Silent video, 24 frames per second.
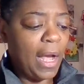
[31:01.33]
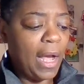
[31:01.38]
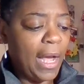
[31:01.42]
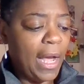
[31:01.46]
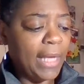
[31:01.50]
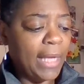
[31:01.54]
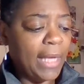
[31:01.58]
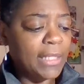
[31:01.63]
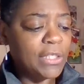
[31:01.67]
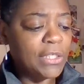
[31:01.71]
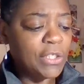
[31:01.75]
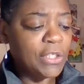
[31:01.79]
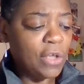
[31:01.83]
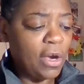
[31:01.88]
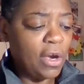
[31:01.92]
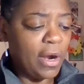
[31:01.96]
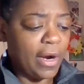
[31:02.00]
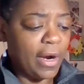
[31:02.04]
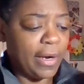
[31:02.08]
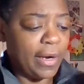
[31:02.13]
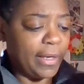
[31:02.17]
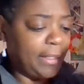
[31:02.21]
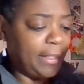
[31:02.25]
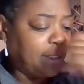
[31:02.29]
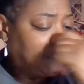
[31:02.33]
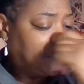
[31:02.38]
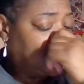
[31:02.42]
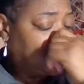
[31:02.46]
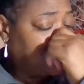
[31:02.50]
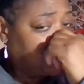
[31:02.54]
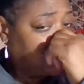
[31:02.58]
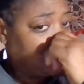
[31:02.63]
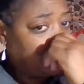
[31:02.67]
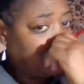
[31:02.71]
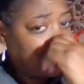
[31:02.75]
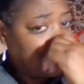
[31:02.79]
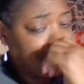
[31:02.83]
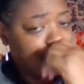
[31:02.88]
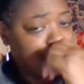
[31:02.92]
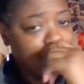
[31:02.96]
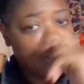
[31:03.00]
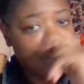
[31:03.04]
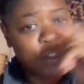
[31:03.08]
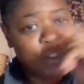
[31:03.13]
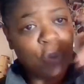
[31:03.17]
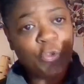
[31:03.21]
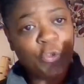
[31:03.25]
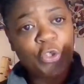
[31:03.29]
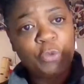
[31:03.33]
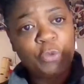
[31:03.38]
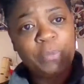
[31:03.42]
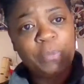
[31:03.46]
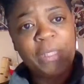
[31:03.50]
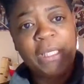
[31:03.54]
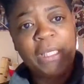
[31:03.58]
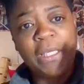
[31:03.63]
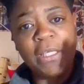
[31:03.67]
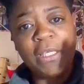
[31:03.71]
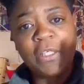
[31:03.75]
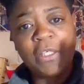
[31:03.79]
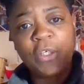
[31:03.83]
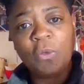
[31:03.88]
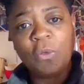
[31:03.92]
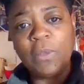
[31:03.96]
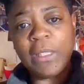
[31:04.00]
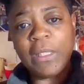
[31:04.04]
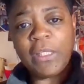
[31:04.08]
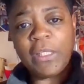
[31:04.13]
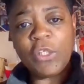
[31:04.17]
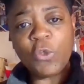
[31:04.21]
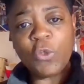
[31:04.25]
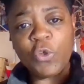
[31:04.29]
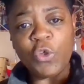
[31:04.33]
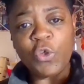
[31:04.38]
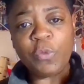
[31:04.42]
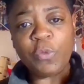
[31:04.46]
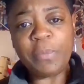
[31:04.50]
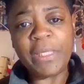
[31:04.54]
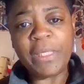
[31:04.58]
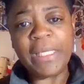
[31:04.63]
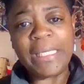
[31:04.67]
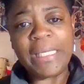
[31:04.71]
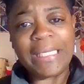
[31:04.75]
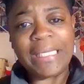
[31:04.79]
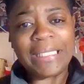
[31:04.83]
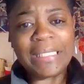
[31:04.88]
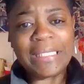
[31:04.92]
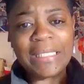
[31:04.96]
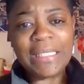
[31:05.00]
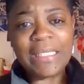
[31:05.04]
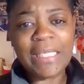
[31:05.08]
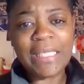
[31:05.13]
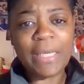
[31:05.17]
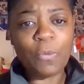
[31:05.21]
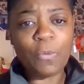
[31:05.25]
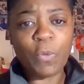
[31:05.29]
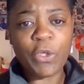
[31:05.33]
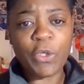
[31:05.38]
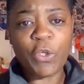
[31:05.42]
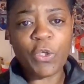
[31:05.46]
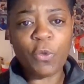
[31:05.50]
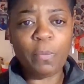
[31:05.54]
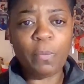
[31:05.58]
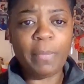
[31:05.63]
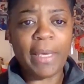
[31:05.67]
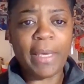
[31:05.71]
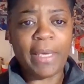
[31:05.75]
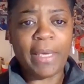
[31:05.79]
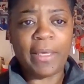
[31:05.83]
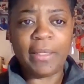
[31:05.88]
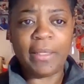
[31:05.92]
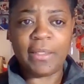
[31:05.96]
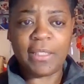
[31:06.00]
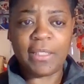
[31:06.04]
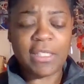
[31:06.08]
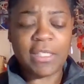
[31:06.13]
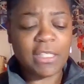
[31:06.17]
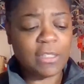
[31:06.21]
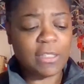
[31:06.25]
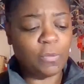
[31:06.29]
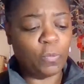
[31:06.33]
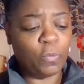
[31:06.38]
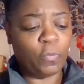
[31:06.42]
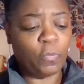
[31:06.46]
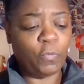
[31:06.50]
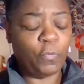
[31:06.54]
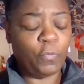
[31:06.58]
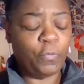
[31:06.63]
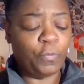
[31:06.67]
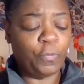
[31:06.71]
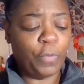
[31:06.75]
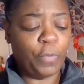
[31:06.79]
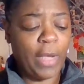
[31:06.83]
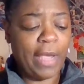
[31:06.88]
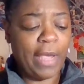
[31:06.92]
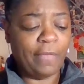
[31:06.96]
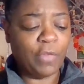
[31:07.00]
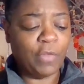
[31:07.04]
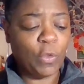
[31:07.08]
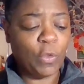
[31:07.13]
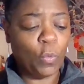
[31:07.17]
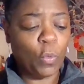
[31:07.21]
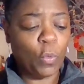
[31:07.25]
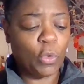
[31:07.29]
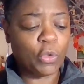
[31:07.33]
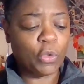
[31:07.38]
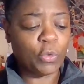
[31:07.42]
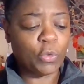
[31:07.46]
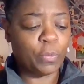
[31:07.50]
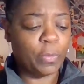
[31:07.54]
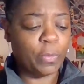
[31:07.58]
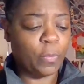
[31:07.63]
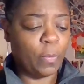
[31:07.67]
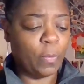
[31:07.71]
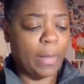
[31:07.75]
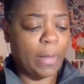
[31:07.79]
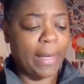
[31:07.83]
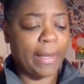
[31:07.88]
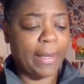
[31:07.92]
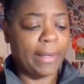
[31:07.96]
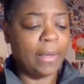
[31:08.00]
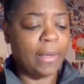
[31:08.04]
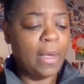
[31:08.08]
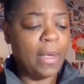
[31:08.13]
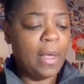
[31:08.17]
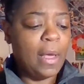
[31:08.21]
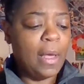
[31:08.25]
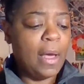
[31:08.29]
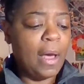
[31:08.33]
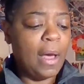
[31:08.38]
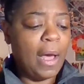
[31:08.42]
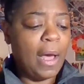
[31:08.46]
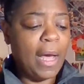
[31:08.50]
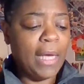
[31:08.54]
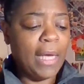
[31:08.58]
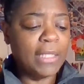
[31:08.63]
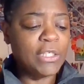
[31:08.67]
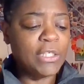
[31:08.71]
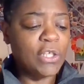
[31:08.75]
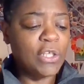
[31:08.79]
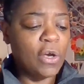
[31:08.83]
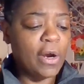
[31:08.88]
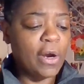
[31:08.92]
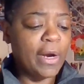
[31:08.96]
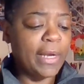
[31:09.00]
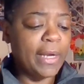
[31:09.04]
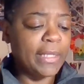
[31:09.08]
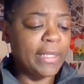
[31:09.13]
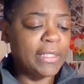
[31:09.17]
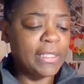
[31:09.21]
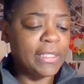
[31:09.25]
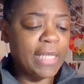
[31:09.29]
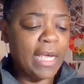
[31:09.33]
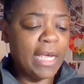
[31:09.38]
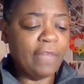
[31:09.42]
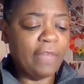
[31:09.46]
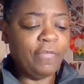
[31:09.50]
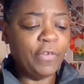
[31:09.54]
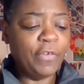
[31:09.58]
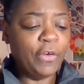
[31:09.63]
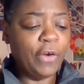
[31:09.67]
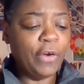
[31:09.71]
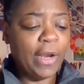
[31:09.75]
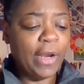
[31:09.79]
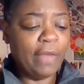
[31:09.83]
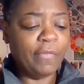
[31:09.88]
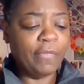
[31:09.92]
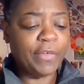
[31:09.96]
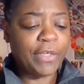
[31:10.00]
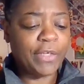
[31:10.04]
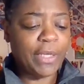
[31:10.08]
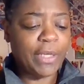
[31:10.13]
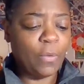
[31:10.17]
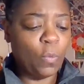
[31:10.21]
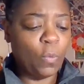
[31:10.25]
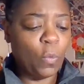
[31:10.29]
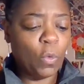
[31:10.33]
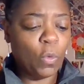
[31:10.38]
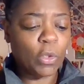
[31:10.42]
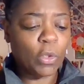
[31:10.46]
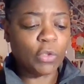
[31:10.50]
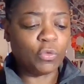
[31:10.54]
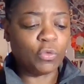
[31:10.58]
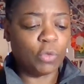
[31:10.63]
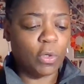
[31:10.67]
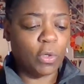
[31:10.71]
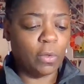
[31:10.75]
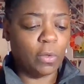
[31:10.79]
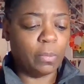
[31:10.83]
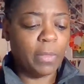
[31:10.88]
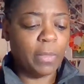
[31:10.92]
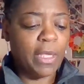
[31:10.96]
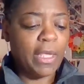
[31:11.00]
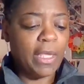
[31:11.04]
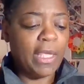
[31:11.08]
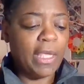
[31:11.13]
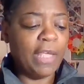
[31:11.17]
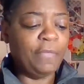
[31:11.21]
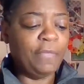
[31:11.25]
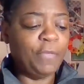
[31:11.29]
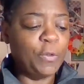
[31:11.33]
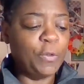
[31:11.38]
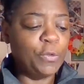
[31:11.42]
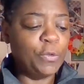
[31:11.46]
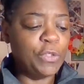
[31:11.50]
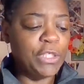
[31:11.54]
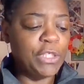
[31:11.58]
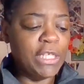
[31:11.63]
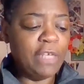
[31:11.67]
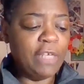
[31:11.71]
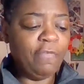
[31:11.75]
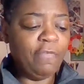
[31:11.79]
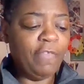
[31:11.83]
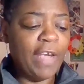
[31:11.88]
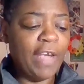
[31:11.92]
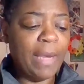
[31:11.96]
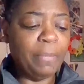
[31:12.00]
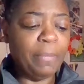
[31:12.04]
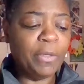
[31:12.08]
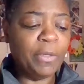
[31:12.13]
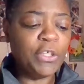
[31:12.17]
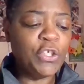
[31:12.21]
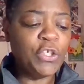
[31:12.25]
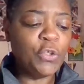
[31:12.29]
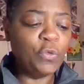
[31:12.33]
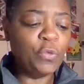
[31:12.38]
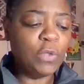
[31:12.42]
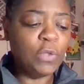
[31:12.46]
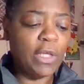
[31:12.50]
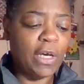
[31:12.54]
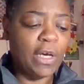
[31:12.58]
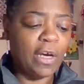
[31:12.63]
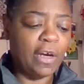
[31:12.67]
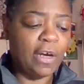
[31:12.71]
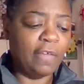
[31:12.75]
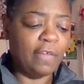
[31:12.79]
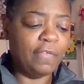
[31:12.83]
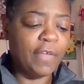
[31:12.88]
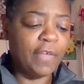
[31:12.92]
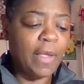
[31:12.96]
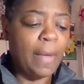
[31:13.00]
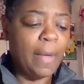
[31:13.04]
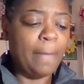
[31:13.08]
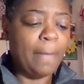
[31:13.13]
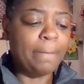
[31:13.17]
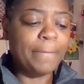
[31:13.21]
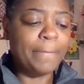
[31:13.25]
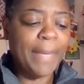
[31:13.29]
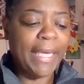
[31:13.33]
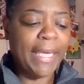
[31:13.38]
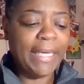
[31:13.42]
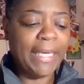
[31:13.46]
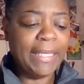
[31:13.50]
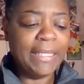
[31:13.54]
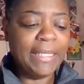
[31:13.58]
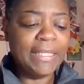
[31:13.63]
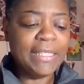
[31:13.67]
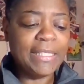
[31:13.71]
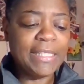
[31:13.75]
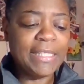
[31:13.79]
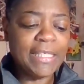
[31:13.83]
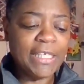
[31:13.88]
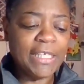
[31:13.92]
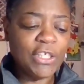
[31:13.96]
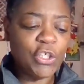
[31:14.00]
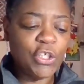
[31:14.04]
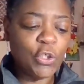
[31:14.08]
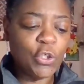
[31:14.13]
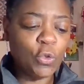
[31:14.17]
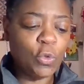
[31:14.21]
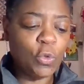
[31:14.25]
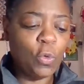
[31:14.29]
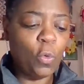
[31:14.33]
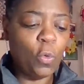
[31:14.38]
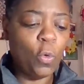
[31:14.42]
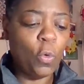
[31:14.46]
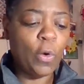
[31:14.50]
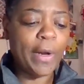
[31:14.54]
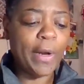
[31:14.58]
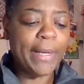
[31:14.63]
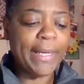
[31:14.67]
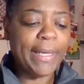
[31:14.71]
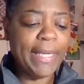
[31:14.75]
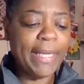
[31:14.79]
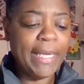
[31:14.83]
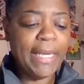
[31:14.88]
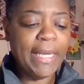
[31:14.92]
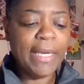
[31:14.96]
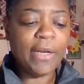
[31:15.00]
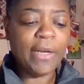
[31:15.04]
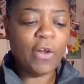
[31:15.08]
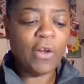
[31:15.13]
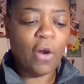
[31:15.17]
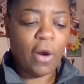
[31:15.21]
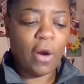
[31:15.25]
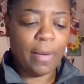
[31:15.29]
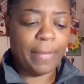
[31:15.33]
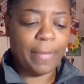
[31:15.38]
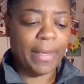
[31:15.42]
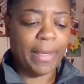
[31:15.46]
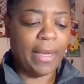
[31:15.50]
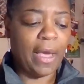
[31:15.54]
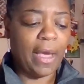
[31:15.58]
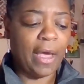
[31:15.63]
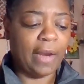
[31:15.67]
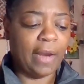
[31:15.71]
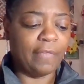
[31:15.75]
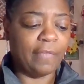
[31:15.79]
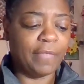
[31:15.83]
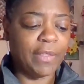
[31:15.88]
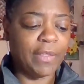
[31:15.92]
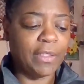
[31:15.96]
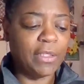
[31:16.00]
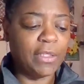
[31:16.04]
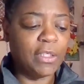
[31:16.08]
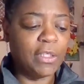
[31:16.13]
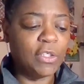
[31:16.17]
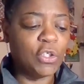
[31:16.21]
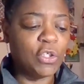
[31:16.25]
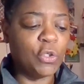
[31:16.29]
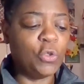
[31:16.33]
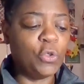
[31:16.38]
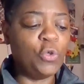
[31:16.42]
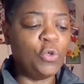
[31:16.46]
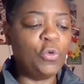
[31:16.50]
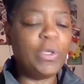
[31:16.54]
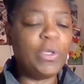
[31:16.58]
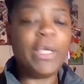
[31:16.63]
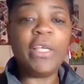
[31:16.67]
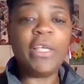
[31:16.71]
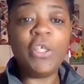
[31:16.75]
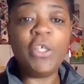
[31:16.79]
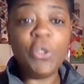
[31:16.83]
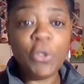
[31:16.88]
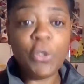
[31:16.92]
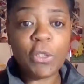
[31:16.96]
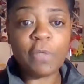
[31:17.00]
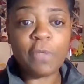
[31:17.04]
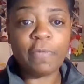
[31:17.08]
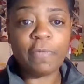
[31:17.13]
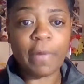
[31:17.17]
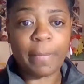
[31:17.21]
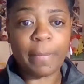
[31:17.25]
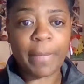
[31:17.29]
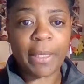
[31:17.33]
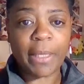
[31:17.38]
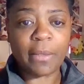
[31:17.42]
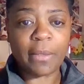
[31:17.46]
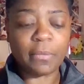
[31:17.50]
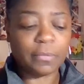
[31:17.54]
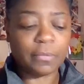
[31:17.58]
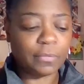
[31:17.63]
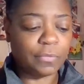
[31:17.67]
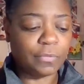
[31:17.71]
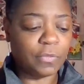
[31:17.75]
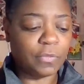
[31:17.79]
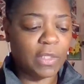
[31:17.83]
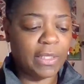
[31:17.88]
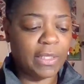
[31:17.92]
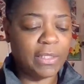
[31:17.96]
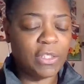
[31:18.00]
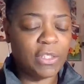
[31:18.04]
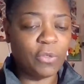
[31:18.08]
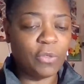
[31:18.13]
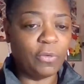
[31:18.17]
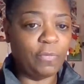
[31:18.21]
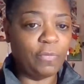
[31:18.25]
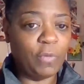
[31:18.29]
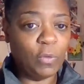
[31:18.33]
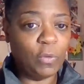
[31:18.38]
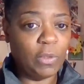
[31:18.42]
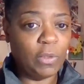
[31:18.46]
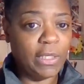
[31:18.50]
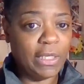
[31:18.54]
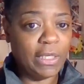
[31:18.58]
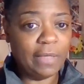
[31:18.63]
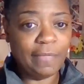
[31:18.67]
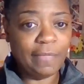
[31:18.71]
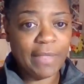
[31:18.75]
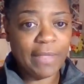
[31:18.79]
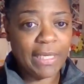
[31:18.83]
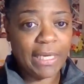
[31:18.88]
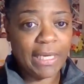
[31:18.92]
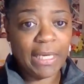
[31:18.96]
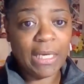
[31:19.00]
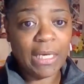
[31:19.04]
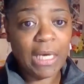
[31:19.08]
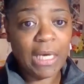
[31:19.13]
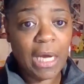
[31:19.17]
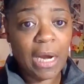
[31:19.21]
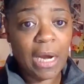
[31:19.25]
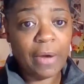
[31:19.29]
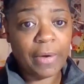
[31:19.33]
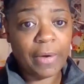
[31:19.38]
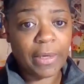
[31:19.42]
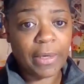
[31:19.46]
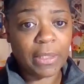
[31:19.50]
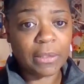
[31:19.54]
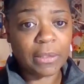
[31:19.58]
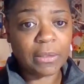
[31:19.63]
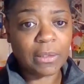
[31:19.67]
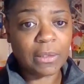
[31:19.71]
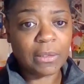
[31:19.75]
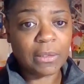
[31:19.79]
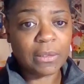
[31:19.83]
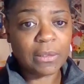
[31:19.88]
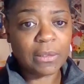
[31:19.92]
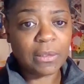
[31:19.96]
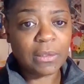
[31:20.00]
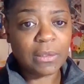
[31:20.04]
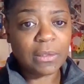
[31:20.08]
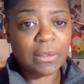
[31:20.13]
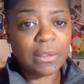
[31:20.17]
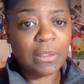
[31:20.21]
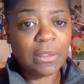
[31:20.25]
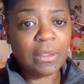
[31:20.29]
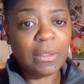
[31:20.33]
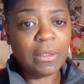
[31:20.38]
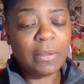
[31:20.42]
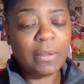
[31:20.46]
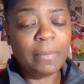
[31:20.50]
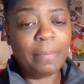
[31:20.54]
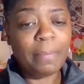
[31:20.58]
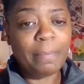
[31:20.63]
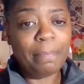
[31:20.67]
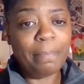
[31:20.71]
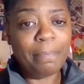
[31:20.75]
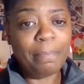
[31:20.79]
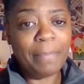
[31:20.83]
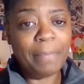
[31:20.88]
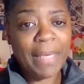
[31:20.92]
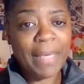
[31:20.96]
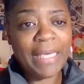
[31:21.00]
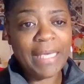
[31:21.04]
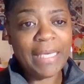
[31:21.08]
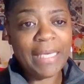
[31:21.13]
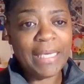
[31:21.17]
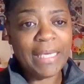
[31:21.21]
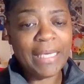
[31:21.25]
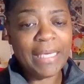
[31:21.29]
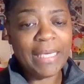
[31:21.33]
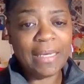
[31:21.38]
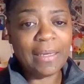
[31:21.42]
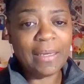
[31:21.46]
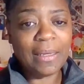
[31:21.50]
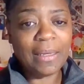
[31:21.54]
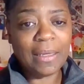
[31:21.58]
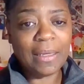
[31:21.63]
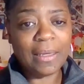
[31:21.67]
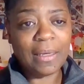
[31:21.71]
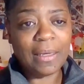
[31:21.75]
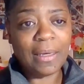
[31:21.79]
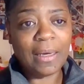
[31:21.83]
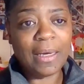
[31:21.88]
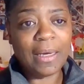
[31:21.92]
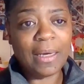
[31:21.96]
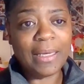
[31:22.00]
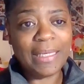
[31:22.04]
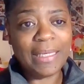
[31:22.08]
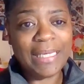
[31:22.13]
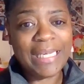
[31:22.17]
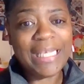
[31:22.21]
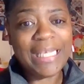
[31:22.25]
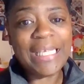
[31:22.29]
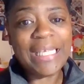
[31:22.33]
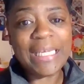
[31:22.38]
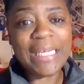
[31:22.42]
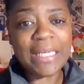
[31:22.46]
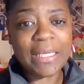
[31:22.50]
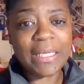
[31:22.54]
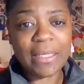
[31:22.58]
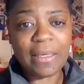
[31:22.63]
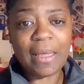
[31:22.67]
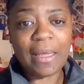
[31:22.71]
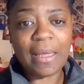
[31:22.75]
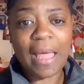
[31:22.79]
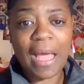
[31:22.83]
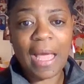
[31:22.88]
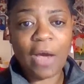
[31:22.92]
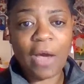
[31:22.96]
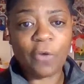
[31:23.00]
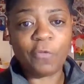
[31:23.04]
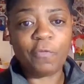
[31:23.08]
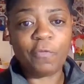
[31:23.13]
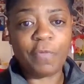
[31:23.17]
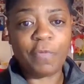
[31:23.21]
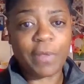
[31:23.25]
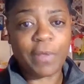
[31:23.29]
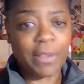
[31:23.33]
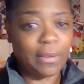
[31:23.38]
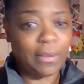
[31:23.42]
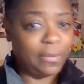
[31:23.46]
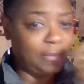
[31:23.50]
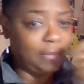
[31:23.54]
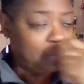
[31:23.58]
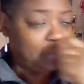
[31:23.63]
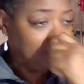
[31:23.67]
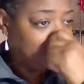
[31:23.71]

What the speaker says: Odds are, and this is about the social media. Don't let social media dictate what you make. And this is having your wardrobe in mind. Odds are it's not for your everyday wardrobe. If you see fabrics you love, make an essential or a needed garment out of it so you get use from it. Okay. So if you love that Ankara, make it a needed outfit.